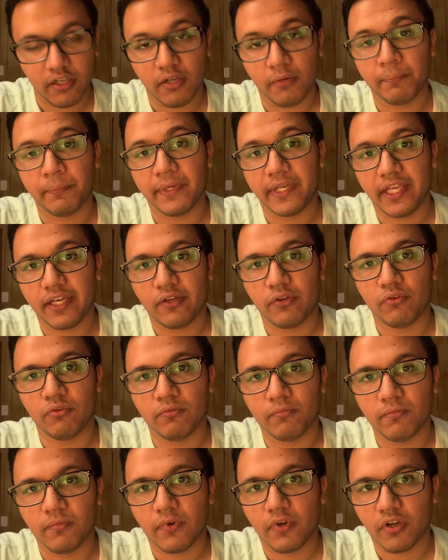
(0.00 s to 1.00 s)
break
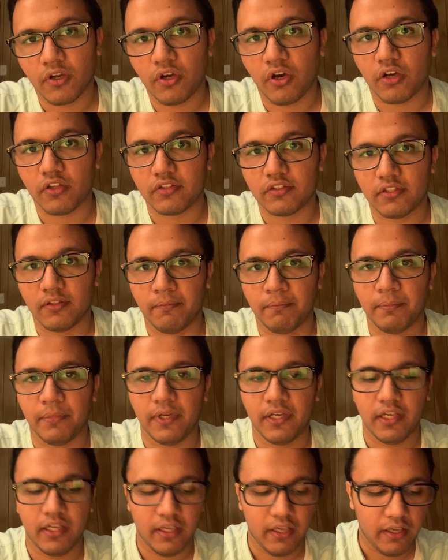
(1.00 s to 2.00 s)
room gossip.
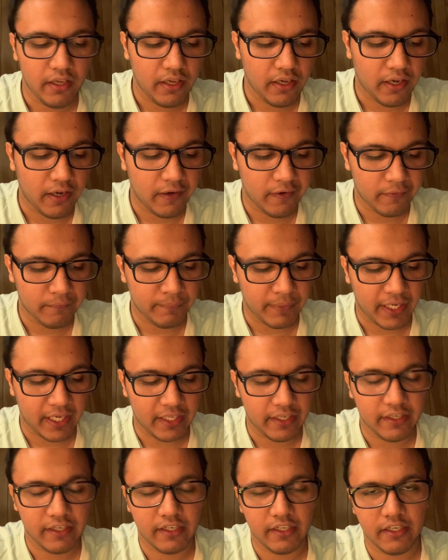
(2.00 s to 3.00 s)

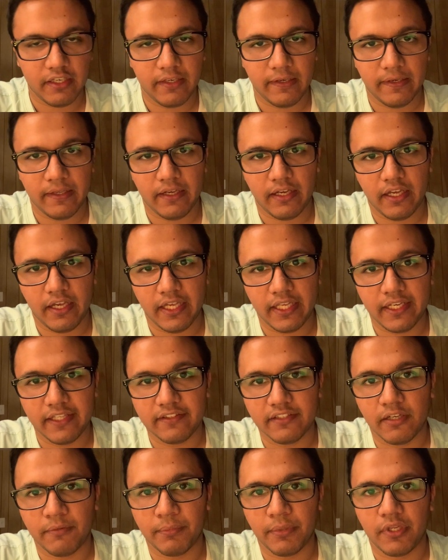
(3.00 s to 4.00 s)
And an
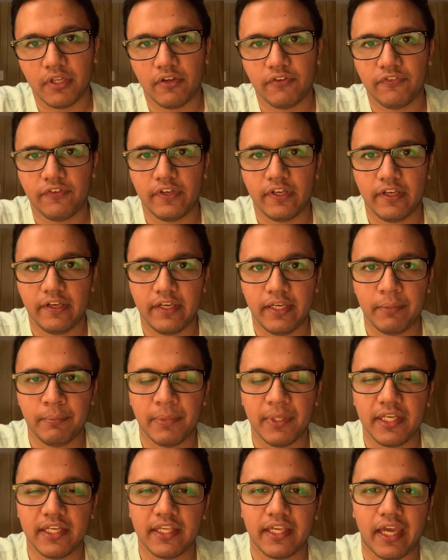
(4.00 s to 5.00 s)
example of
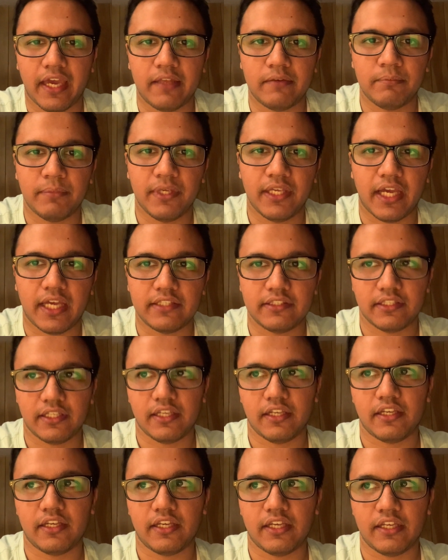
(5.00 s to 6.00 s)
libel can be, I
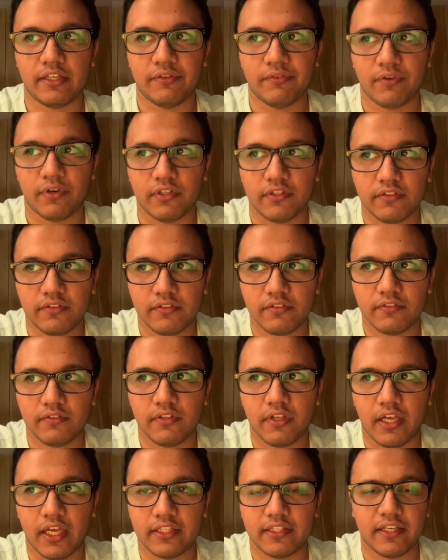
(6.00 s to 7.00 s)
think
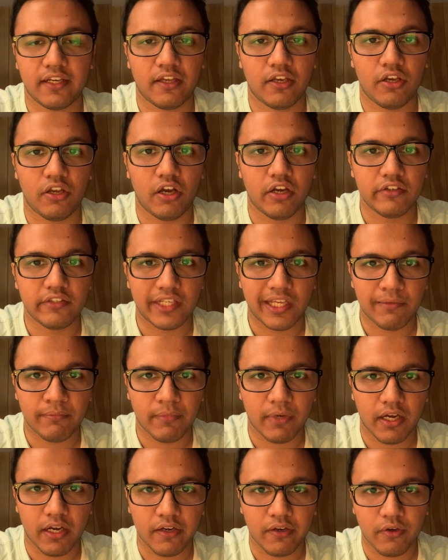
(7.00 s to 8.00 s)
a long time
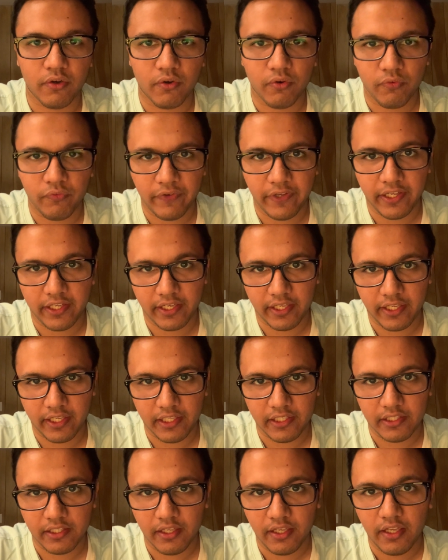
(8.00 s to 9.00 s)
ago,
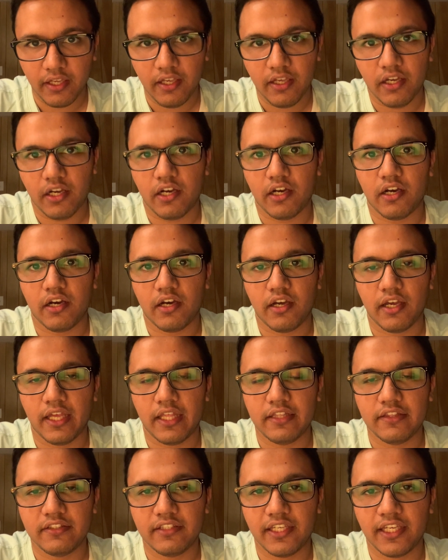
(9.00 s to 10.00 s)
wherein
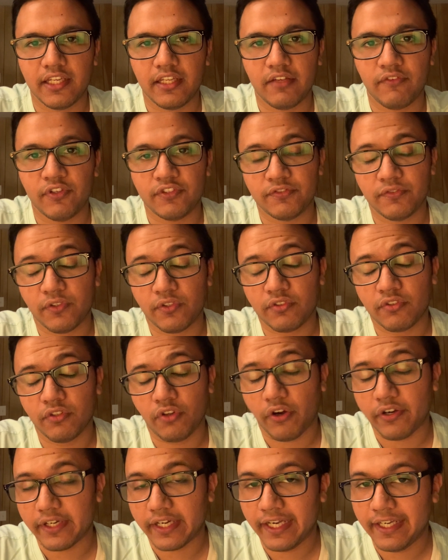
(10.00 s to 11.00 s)
healthcare, which was
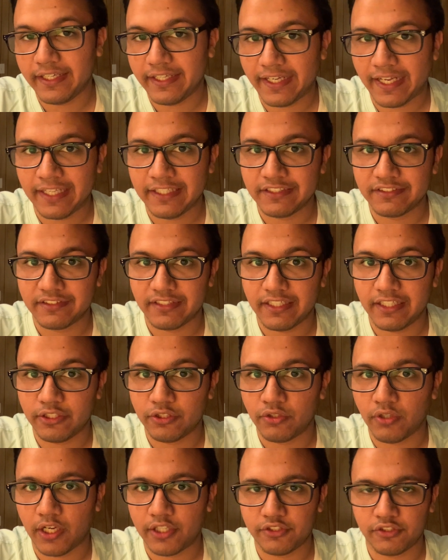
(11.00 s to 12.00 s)
not intentionally,
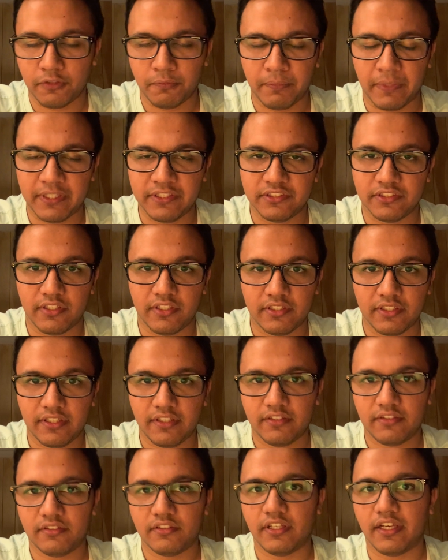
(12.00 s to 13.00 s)
though I should mention
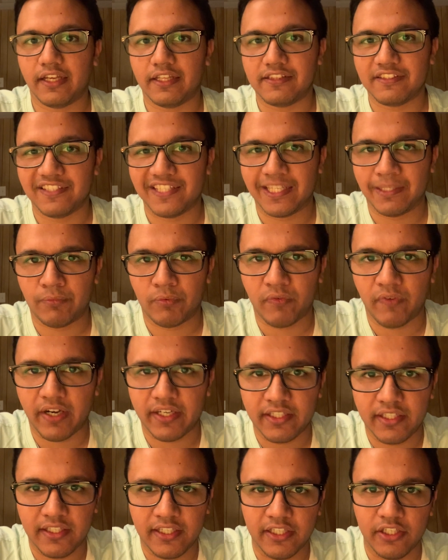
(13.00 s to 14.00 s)
this, the healthcare
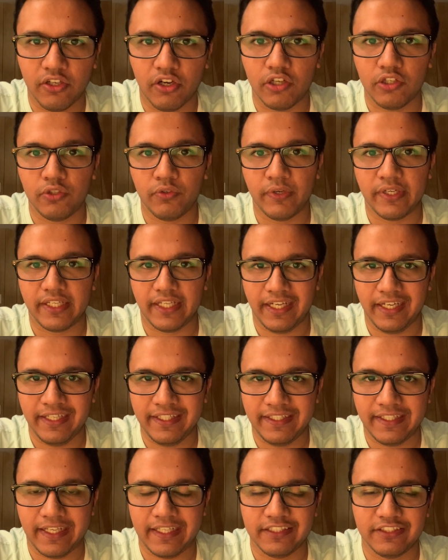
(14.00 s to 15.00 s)
provider did not do it
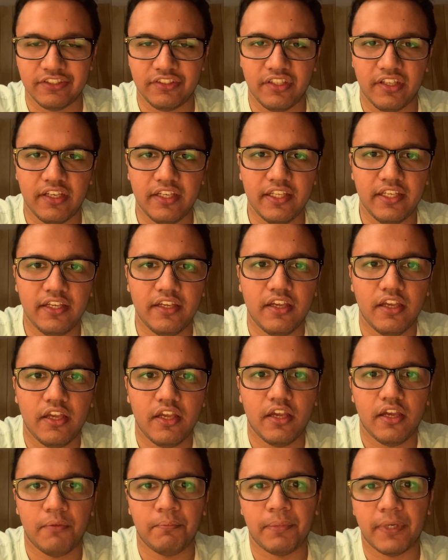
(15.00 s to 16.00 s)
intentionally,
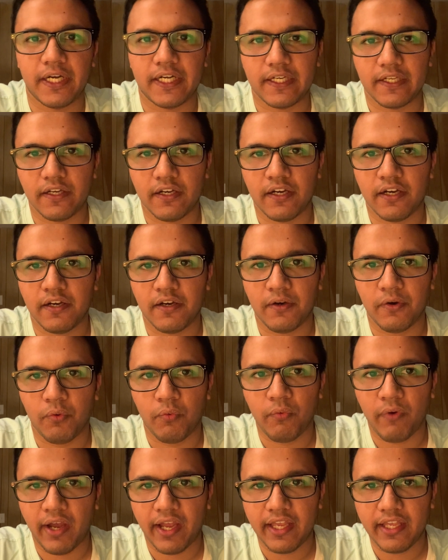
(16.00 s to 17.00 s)
but
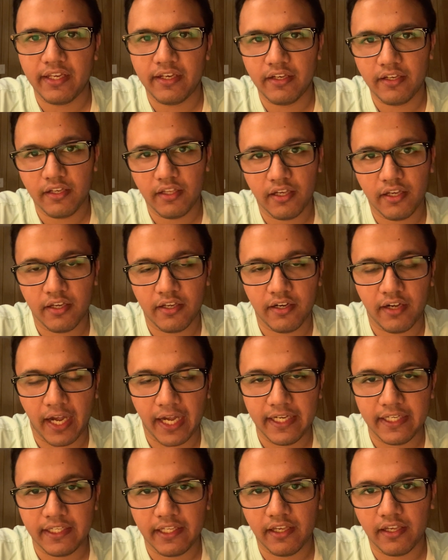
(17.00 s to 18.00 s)
while
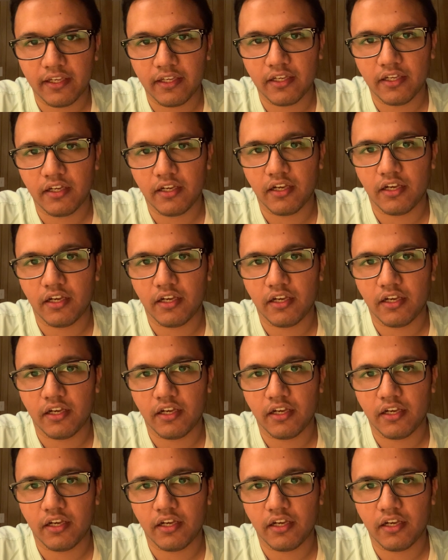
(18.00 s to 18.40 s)
writing